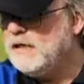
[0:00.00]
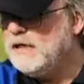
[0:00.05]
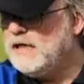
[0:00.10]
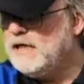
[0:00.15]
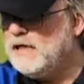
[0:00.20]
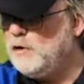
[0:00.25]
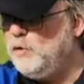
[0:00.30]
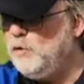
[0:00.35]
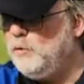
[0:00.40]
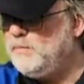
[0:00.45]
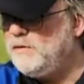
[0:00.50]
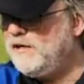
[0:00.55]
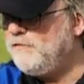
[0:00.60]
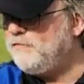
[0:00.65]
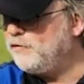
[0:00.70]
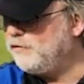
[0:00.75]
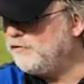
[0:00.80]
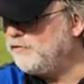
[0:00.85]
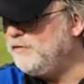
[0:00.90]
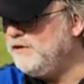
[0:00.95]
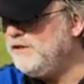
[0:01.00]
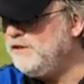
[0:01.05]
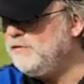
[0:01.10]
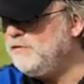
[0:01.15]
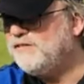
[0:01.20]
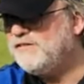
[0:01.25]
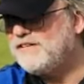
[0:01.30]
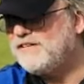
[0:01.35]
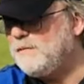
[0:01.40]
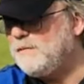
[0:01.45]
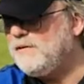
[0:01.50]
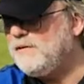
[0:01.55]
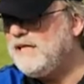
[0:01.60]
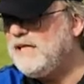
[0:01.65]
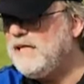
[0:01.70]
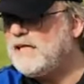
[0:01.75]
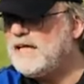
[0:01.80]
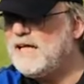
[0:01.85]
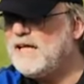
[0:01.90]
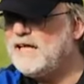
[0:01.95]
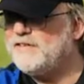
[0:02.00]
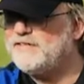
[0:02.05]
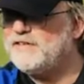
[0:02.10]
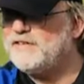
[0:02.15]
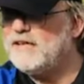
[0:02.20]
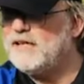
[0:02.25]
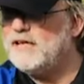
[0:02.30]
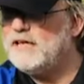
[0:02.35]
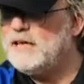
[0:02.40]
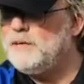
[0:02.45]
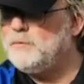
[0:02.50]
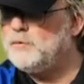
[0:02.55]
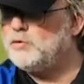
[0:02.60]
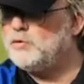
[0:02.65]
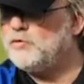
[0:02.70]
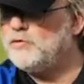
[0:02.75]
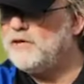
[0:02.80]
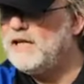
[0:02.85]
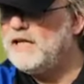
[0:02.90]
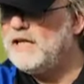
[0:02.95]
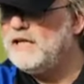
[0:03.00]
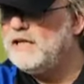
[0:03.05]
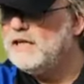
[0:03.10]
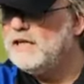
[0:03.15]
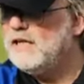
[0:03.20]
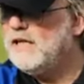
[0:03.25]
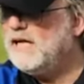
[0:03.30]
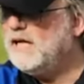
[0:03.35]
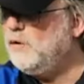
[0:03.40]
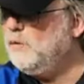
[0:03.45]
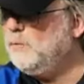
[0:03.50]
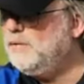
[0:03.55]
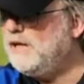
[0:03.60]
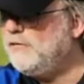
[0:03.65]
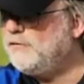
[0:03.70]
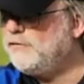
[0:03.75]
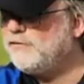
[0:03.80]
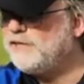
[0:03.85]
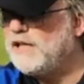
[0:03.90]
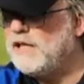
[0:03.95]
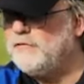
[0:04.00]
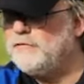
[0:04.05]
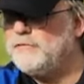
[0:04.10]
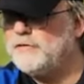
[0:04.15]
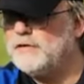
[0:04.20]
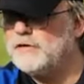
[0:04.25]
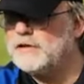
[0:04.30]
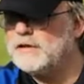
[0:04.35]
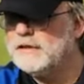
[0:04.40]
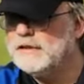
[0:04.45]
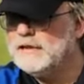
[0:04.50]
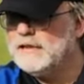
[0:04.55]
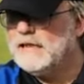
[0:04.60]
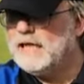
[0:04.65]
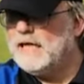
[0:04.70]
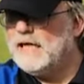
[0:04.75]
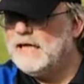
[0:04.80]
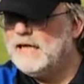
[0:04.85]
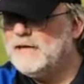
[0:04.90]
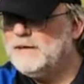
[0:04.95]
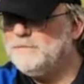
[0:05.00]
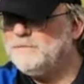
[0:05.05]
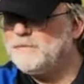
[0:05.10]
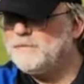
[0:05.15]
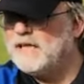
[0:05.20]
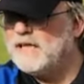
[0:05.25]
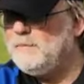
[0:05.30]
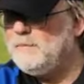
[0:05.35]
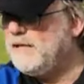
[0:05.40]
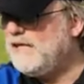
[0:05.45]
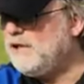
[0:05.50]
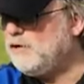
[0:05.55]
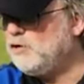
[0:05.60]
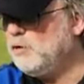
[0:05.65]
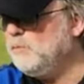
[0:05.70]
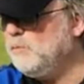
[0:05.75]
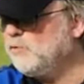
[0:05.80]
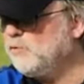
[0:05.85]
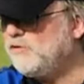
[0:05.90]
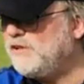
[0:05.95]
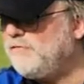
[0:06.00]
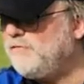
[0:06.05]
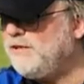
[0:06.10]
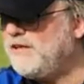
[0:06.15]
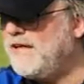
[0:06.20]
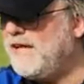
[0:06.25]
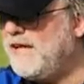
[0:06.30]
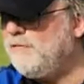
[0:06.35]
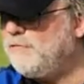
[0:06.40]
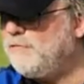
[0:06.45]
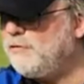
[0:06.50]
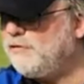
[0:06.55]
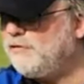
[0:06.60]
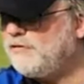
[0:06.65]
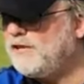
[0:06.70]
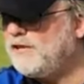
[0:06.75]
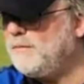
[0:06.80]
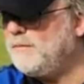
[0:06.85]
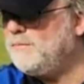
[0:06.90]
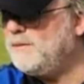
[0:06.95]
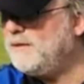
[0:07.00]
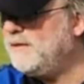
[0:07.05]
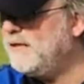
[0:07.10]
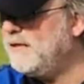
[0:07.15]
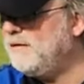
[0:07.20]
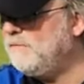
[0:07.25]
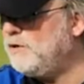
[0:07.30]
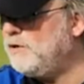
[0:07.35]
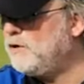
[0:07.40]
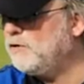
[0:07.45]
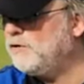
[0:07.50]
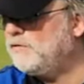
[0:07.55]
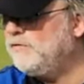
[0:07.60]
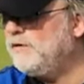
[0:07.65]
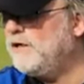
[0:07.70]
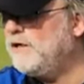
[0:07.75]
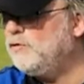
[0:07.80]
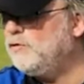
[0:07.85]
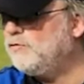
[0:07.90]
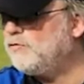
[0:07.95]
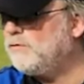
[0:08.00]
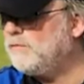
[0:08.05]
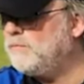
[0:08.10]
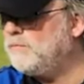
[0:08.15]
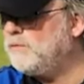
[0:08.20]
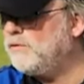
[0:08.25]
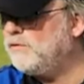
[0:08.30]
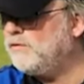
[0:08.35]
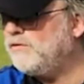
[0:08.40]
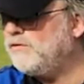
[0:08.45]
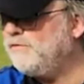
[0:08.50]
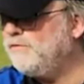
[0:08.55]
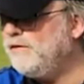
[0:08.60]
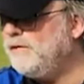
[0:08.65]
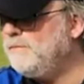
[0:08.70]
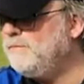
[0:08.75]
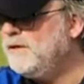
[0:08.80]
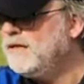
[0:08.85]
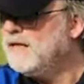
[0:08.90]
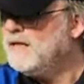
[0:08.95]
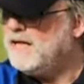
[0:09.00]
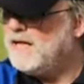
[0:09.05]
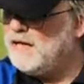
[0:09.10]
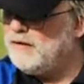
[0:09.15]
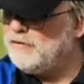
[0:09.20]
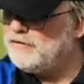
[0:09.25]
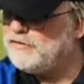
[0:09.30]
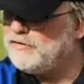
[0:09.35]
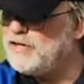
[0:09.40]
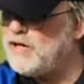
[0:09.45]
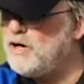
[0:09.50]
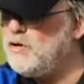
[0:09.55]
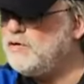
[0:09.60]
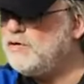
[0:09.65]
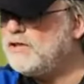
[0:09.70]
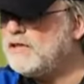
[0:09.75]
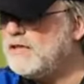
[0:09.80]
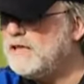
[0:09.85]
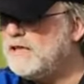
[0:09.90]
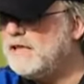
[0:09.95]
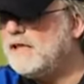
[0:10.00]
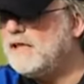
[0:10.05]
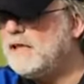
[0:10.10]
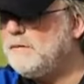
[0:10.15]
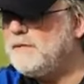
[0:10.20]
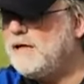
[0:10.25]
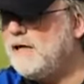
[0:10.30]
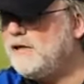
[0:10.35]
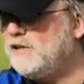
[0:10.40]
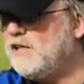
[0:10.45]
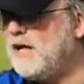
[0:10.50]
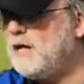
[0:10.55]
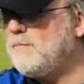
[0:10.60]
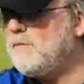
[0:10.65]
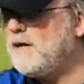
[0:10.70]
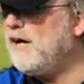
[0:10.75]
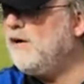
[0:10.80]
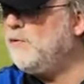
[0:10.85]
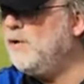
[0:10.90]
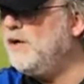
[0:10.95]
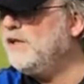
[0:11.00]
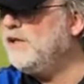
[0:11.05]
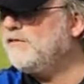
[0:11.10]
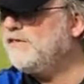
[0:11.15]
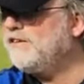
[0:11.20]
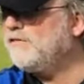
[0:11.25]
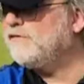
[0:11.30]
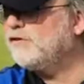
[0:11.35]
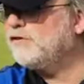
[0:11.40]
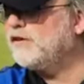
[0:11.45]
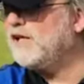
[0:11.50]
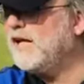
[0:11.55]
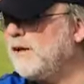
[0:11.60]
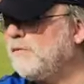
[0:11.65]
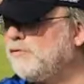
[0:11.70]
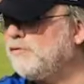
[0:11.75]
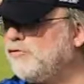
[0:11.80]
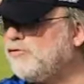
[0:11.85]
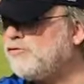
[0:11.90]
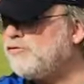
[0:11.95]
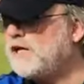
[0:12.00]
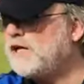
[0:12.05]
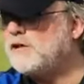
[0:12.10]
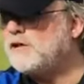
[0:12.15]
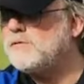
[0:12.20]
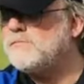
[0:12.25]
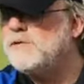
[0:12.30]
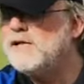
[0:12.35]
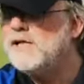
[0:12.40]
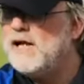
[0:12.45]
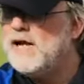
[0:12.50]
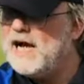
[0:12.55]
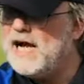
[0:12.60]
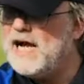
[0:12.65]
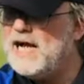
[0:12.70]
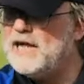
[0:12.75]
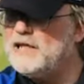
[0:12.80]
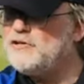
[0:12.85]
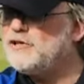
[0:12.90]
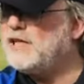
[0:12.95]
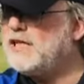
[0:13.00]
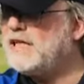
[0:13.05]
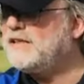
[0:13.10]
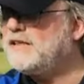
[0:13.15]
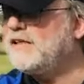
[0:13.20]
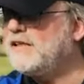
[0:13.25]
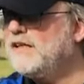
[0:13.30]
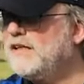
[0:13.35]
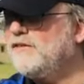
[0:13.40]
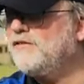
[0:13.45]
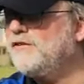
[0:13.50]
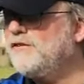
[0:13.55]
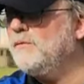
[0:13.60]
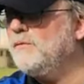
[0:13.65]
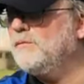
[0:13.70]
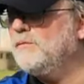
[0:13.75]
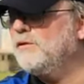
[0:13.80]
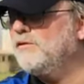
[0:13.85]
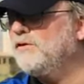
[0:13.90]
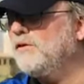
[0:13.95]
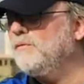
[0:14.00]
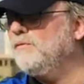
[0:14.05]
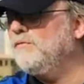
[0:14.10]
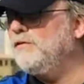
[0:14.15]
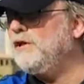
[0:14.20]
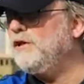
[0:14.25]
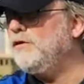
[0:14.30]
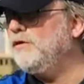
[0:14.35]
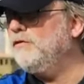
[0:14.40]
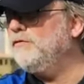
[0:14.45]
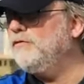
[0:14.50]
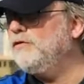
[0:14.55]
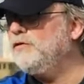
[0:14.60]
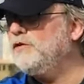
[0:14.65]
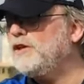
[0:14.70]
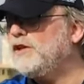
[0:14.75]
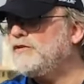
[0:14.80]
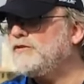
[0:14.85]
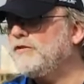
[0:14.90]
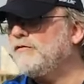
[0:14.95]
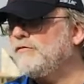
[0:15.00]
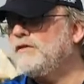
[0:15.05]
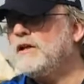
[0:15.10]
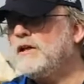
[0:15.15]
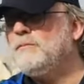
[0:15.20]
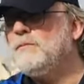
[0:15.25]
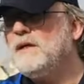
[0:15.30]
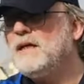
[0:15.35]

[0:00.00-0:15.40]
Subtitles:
who played for Swindon, same league as Ibu Touré, who played for Salford. He played almost every game for his club, and we got very good reports of him. Our scout, Paadama, went several times to check them. I checked some video footage of them,